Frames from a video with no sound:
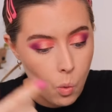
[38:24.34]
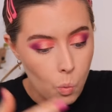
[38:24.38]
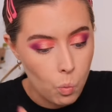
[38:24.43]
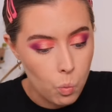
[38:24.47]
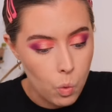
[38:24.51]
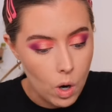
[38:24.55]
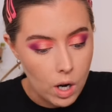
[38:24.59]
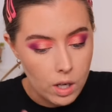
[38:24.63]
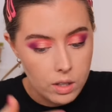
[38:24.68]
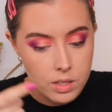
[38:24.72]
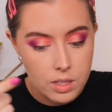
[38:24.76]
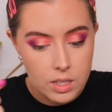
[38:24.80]

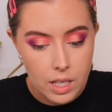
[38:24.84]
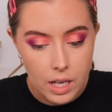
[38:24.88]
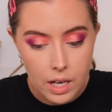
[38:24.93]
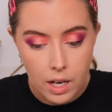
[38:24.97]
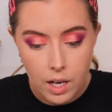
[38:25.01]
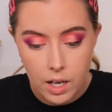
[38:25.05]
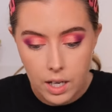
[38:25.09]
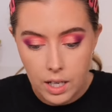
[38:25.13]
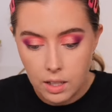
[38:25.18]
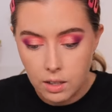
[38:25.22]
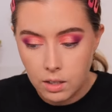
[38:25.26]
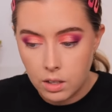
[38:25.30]
whilst they
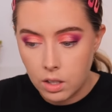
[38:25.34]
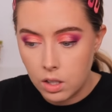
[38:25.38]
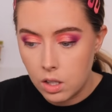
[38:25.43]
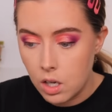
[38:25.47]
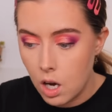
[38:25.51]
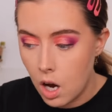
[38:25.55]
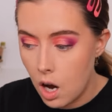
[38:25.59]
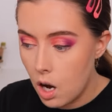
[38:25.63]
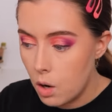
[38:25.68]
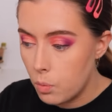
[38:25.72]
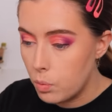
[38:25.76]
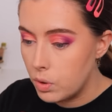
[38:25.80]
are in the
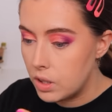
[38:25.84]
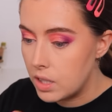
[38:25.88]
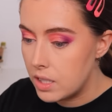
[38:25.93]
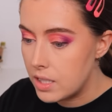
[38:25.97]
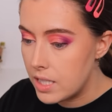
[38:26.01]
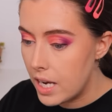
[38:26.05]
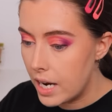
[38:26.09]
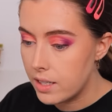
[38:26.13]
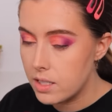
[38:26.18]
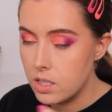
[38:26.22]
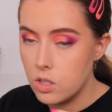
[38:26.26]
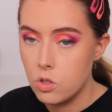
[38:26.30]
car with the
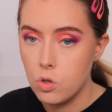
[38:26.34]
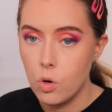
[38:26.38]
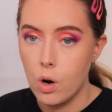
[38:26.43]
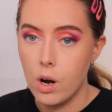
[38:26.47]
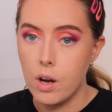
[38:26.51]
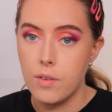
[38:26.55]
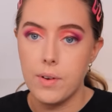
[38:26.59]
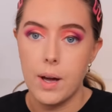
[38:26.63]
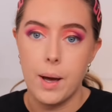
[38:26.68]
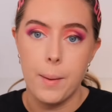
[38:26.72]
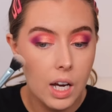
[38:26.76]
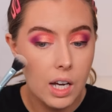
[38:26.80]
taxi
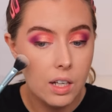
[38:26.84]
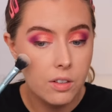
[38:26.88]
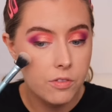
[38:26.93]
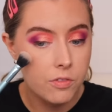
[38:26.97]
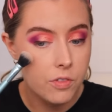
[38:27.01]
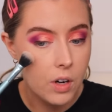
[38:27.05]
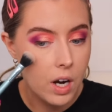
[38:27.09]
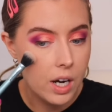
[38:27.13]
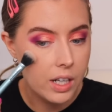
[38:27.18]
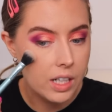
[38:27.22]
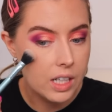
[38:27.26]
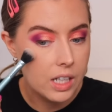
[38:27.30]
driver? And
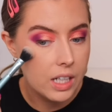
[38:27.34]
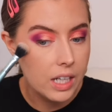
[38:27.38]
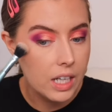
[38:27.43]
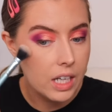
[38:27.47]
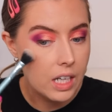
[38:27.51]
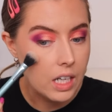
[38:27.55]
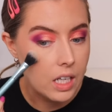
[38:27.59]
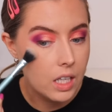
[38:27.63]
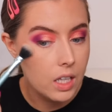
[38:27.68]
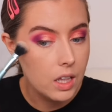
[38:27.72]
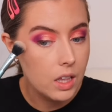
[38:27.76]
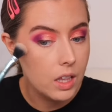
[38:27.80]

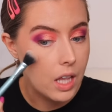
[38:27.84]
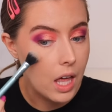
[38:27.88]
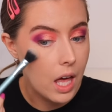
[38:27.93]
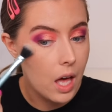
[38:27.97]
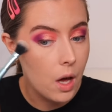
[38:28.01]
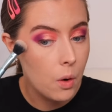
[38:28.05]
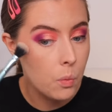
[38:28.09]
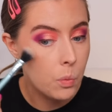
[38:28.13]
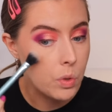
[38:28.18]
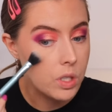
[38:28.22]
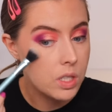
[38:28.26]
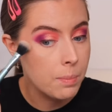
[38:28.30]
finally,
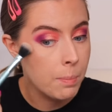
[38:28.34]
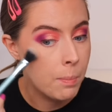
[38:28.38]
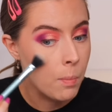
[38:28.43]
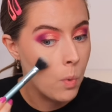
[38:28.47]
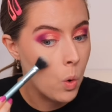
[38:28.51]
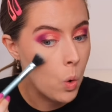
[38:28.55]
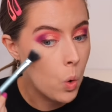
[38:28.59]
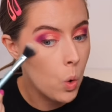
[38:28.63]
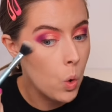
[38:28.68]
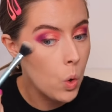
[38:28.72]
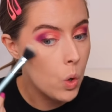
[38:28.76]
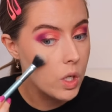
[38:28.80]
there was
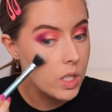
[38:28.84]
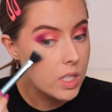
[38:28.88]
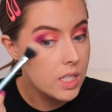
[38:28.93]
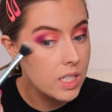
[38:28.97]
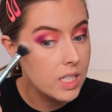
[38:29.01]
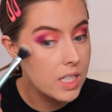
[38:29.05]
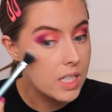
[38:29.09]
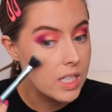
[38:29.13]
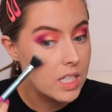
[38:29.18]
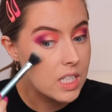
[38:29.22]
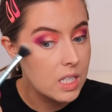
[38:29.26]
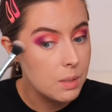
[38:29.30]
more
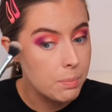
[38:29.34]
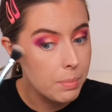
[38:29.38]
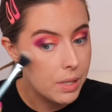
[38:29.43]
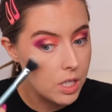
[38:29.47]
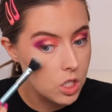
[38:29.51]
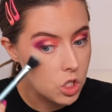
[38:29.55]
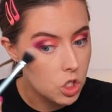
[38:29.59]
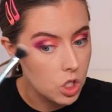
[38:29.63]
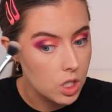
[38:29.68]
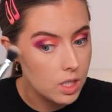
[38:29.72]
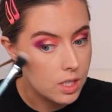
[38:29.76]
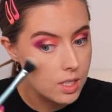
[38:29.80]

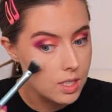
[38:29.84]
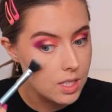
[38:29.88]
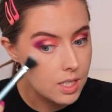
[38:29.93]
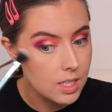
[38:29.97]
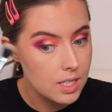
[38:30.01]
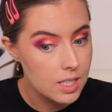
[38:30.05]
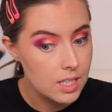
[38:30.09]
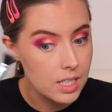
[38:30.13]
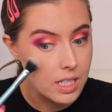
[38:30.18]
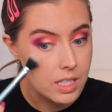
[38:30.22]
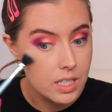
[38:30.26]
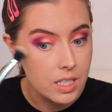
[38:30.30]
suspicious
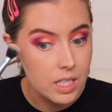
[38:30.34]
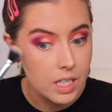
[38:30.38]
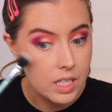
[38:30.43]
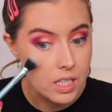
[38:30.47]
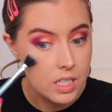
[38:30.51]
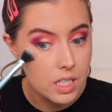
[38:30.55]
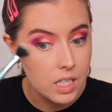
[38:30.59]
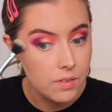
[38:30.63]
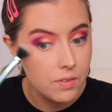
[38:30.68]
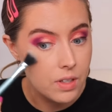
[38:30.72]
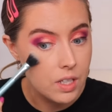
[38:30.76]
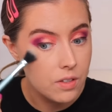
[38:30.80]

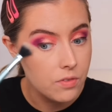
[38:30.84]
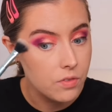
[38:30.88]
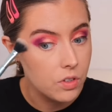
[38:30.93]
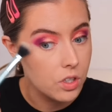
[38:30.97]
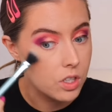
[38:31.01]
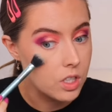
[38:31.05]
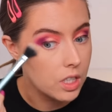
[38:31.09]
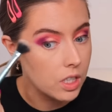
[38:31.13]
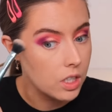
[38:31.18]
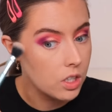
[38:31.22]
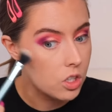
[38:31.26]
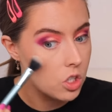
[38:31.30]
CCTV
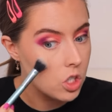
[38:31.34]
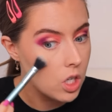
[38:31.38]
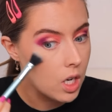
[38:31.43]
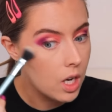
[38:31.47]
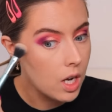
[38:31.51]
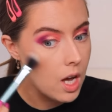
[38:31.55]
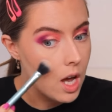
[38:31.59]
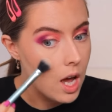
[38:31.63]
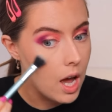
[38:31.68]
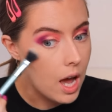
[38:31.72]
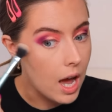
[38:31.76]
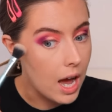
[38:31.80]
footage
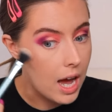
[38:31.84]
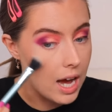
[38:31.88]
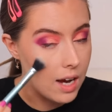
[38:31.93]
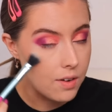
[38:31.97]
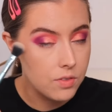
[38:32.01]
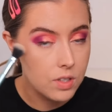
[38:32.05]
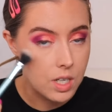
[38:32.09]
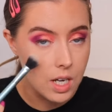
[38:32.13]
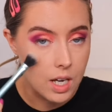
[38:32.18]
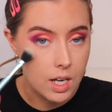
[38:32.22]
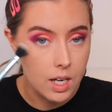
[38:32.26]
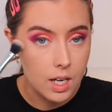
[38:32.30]

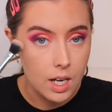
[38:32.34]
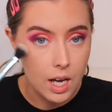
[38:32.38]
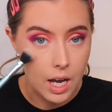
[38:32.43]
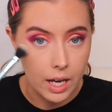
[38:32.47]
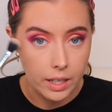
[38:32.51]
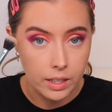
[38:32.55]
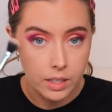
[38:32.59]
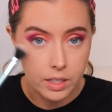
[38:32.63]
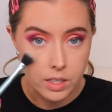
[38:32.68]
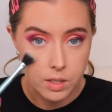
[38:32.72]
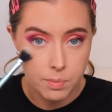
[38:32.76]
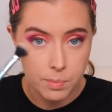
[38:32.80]
after
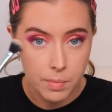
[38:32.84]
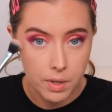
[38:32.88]
Annie's